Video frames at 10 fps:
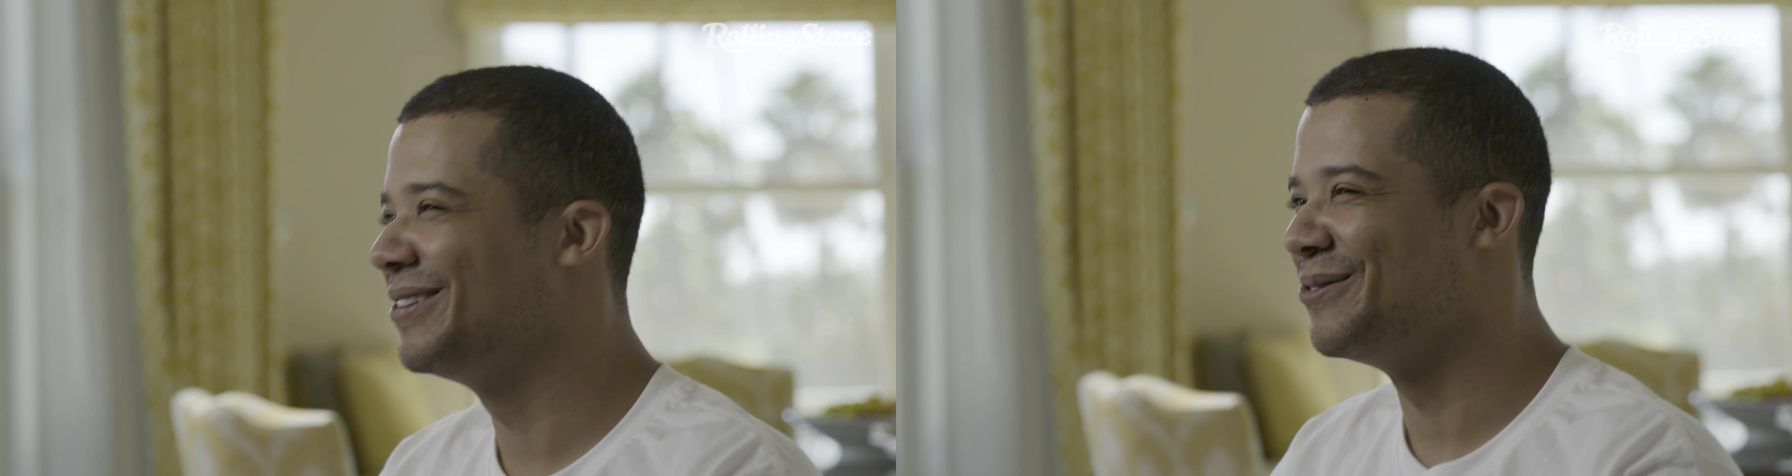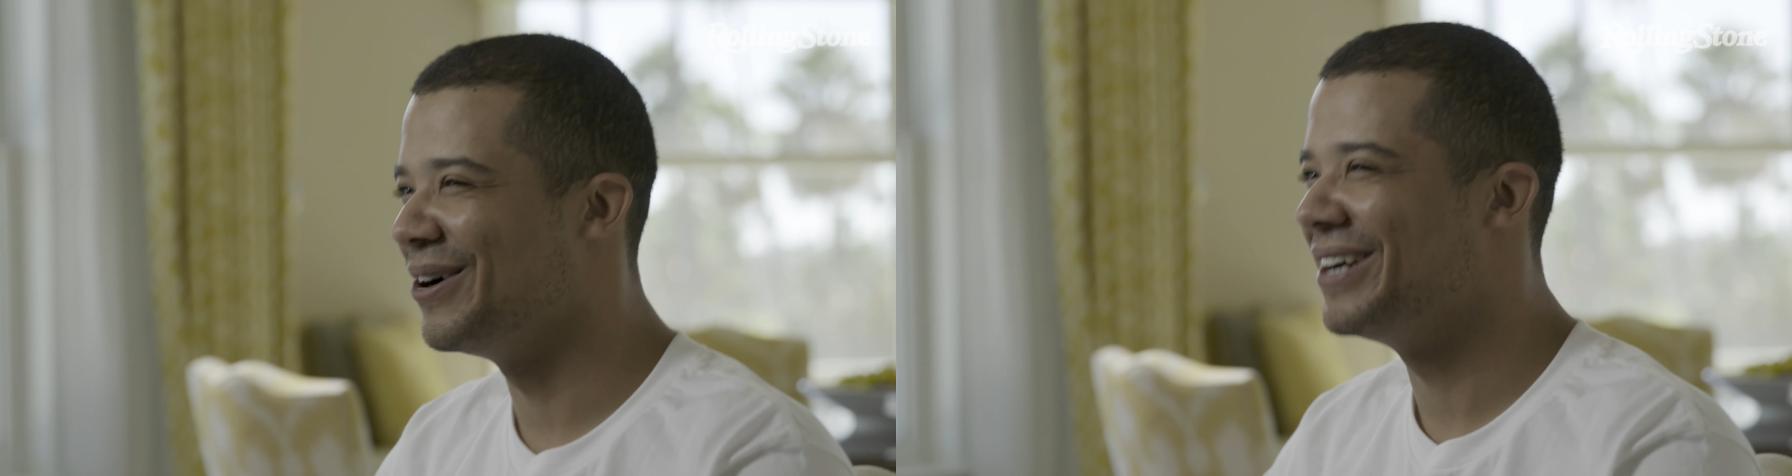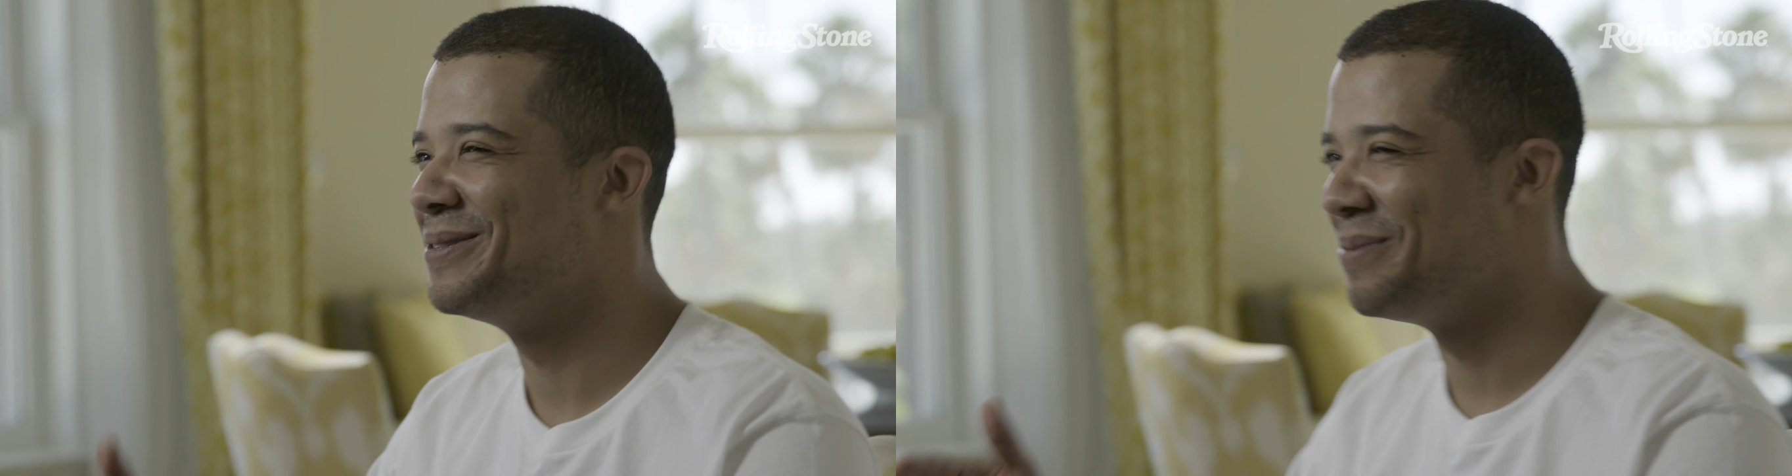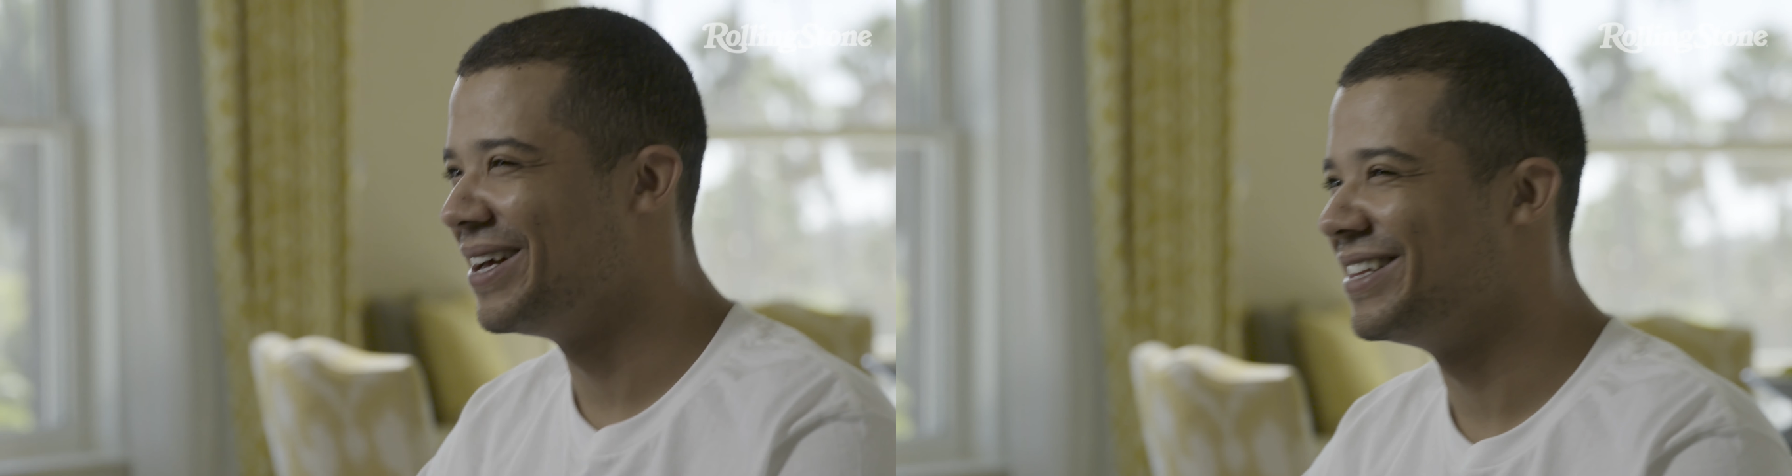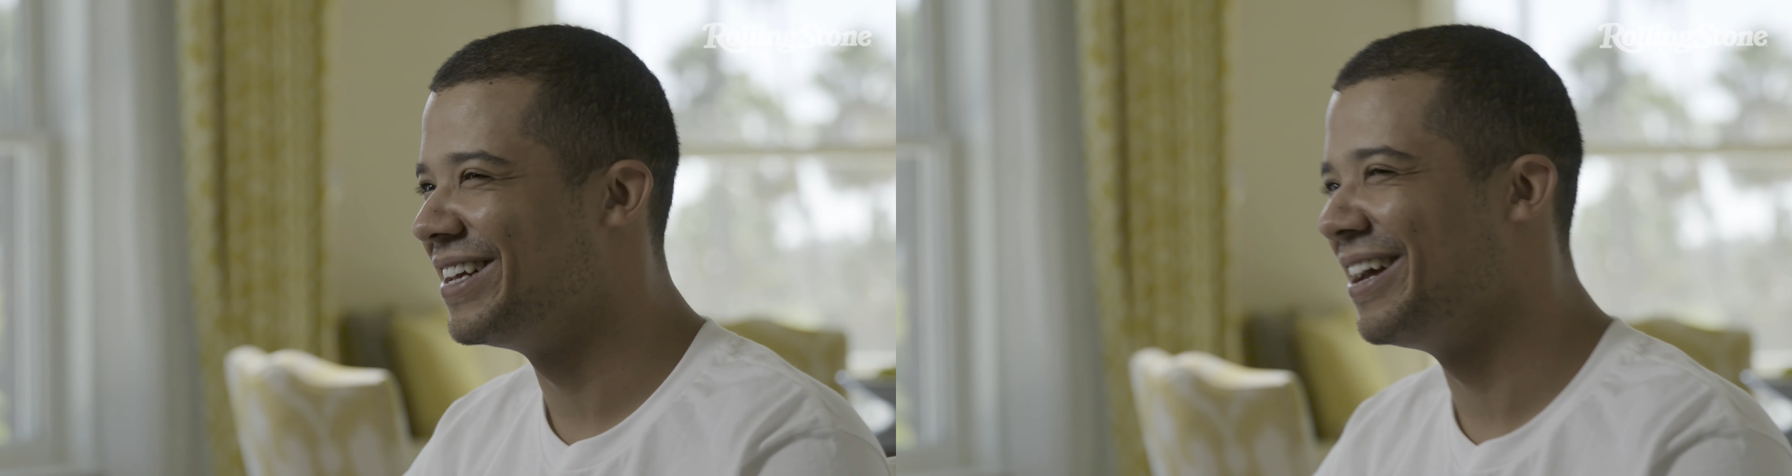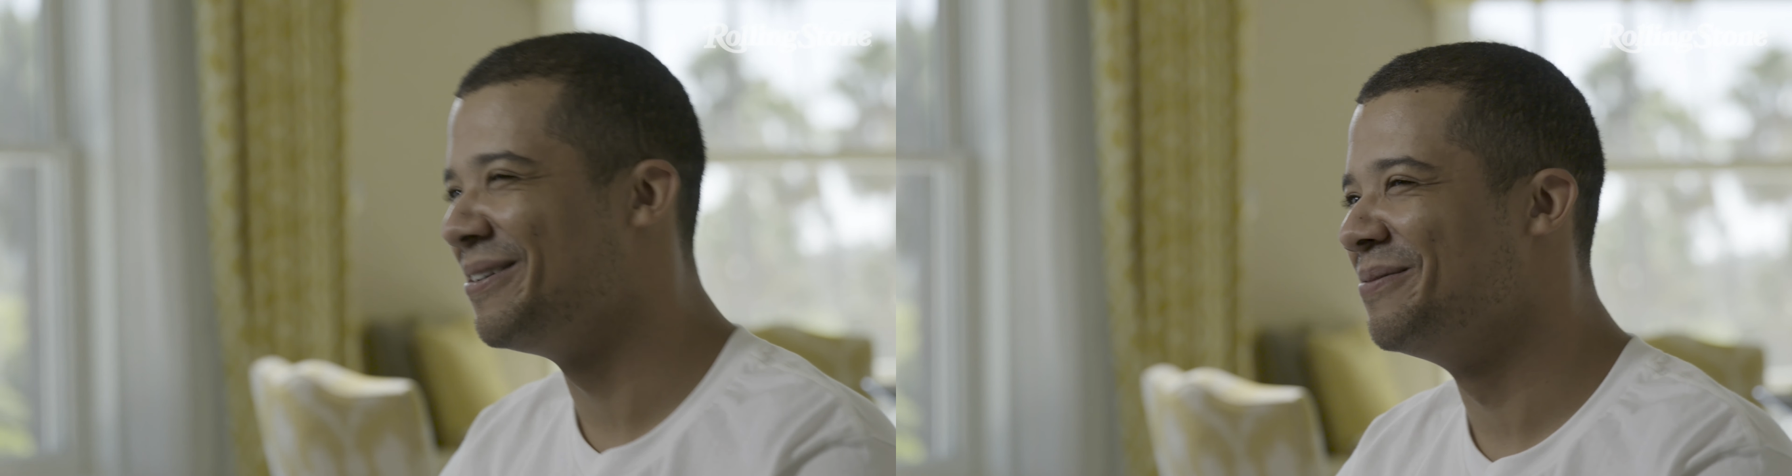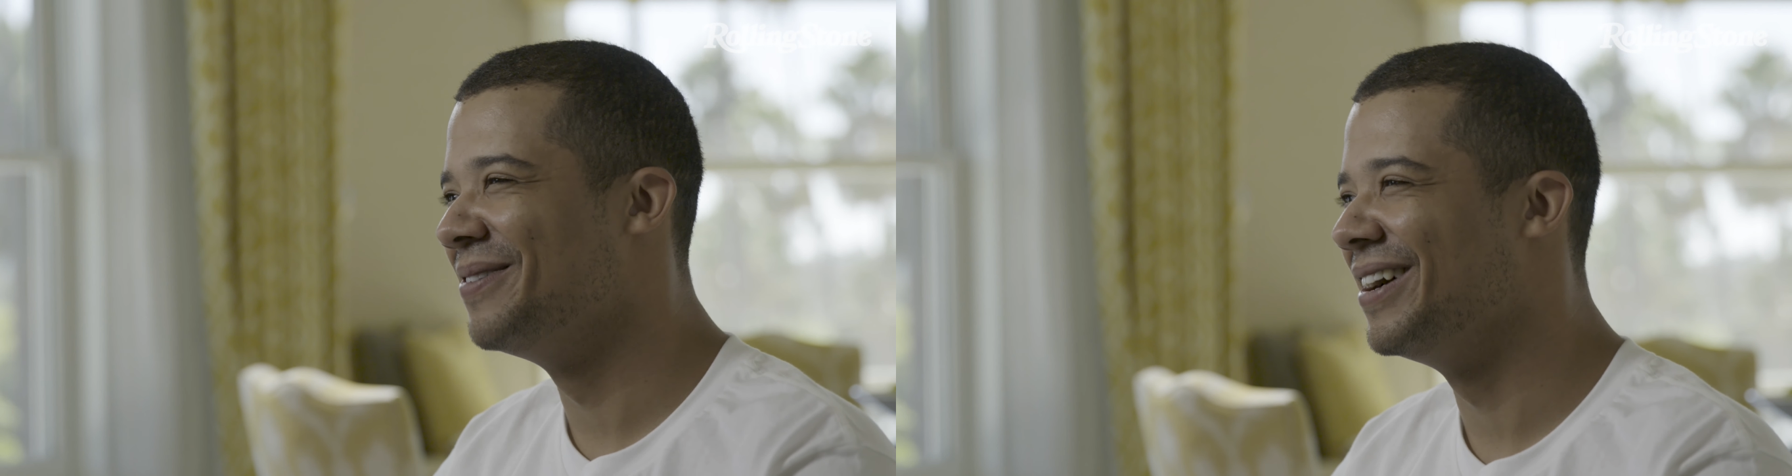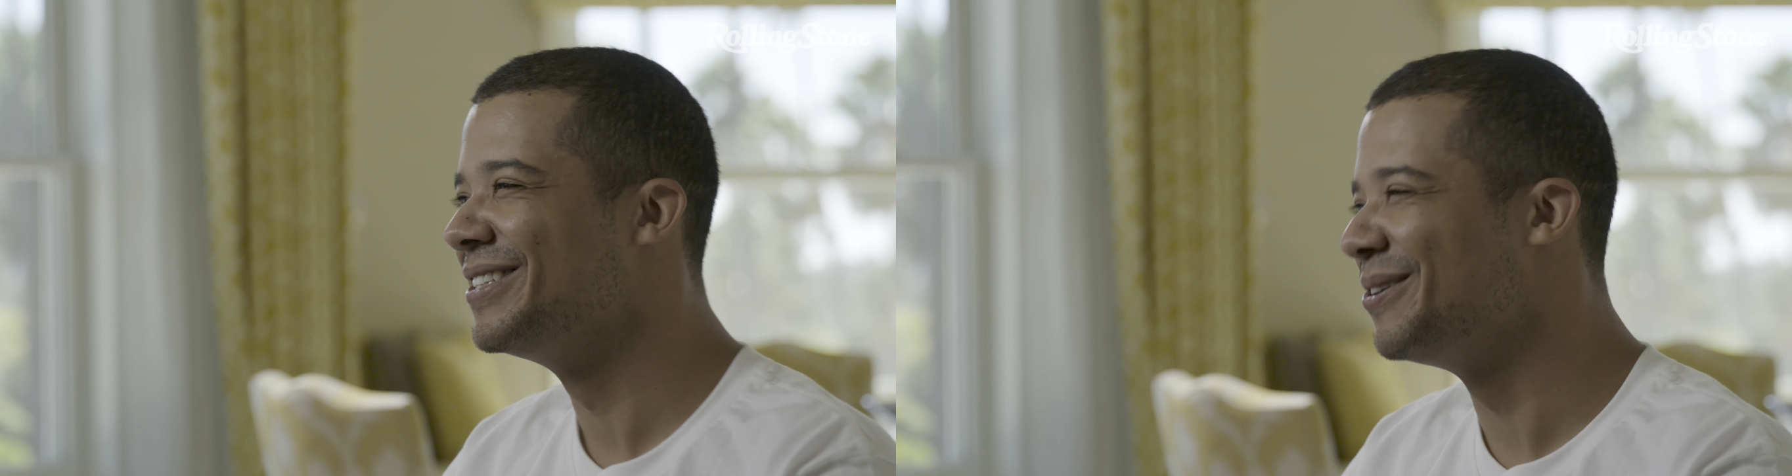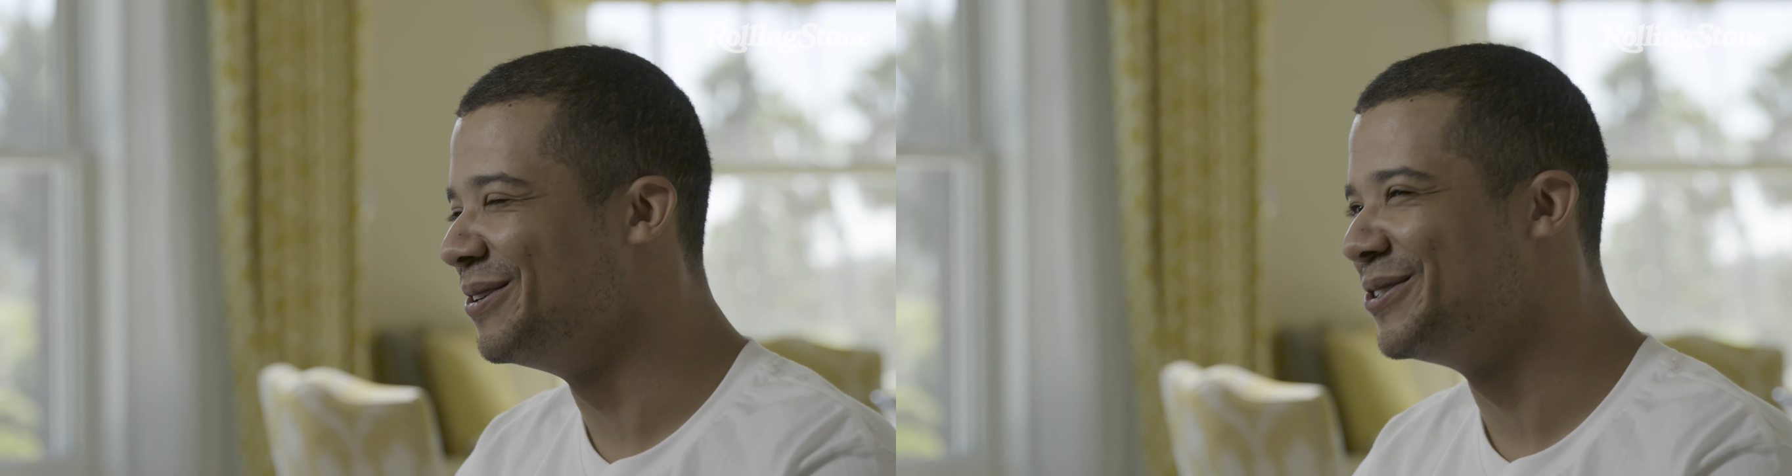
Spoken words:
the right to play the game and to